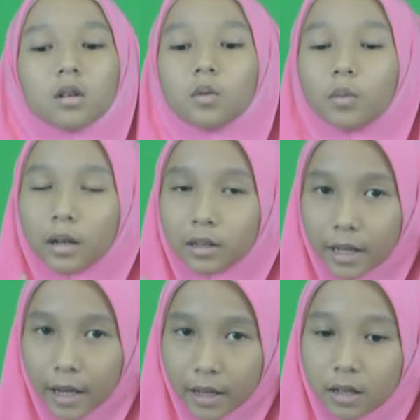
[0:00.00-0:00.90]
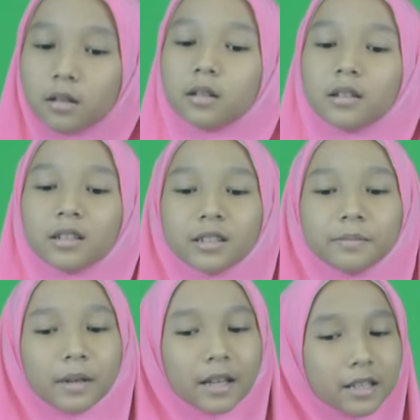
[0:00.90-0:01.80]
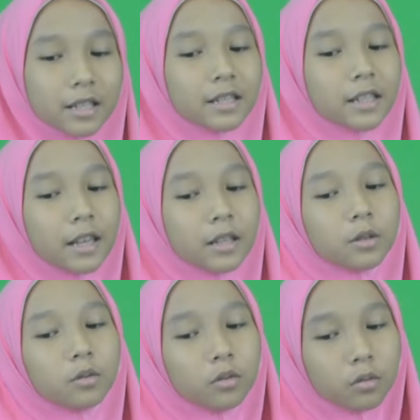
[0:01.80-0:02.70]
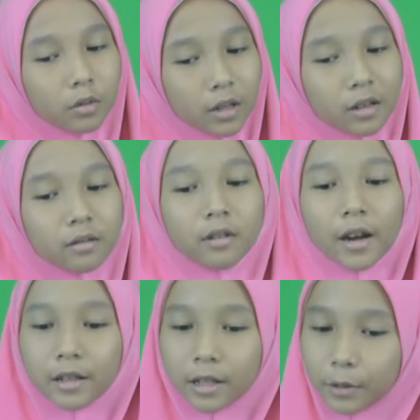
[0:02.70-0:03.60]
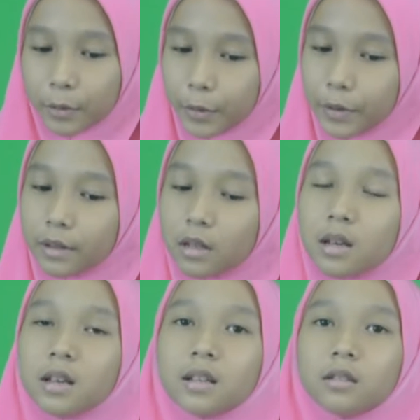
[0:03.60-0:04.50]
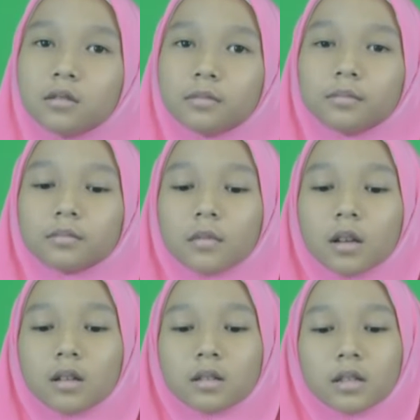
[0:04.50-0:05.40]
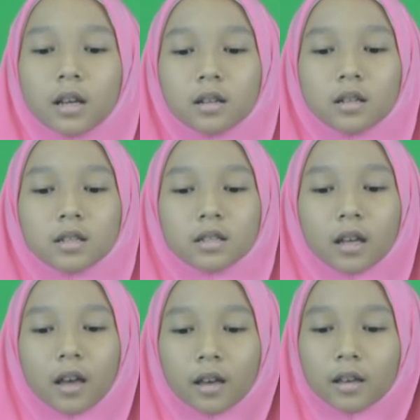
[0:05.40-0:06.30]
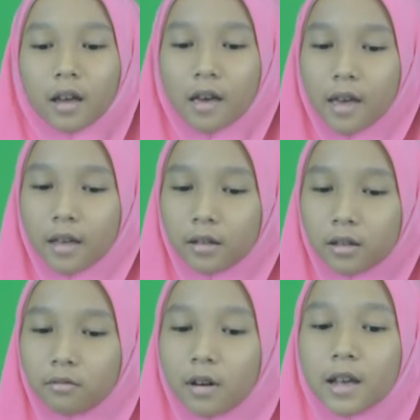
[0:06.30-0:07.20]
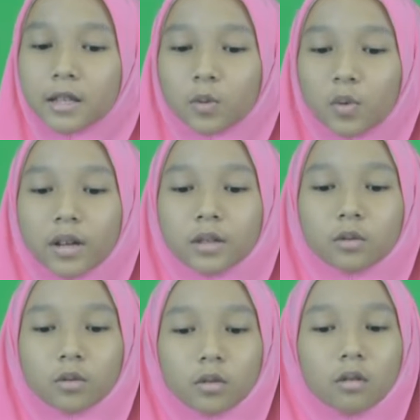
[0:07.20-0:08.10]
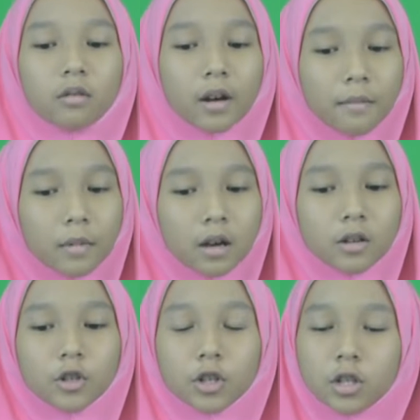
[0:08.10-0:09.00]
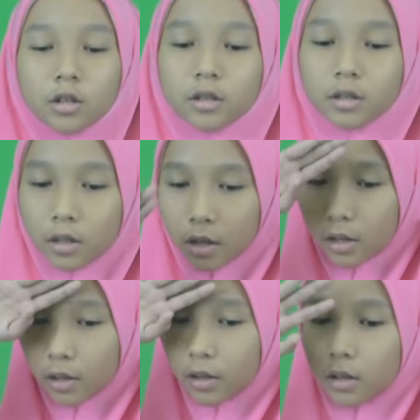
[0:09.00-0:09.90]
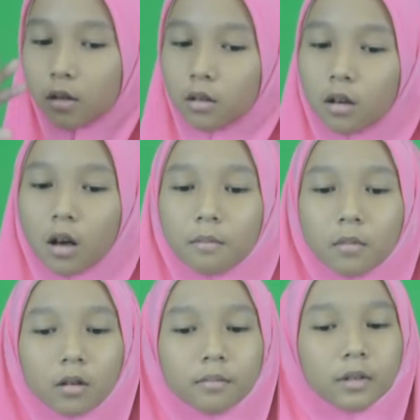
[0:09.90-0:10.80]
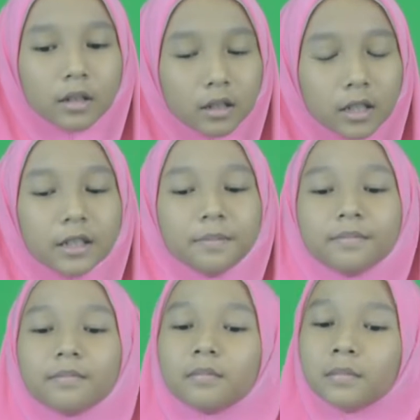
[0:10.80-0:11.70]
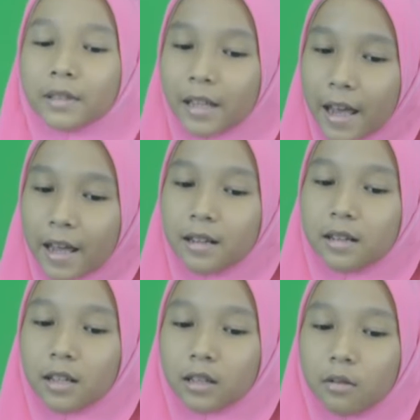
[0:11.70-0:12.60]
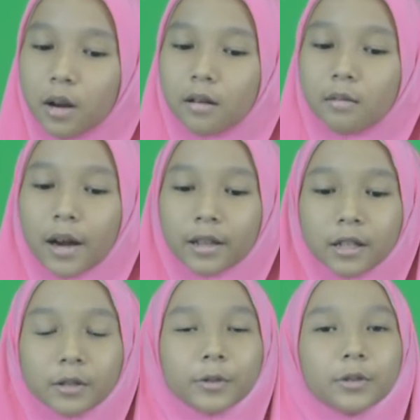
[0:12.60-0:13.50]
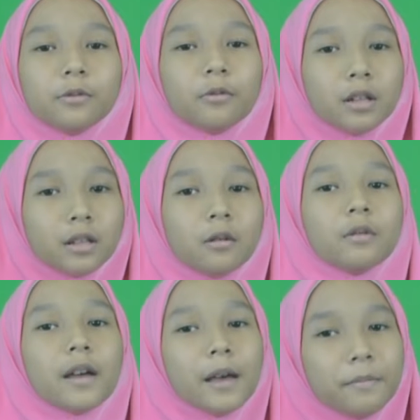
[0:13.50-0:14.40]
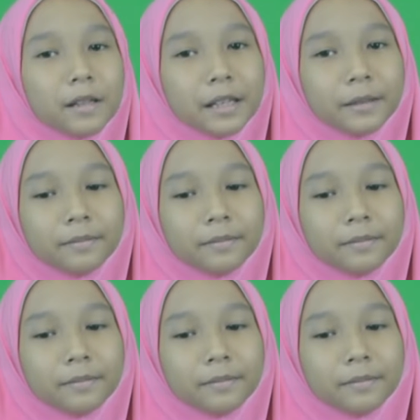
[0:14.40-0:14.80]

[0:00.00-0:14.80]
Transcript: One day, her mother said to Red Riding Hood, "Send this cake and rice wine to your grandma. She is ill. Come home early." Then Little Red Riding Hood went out happily.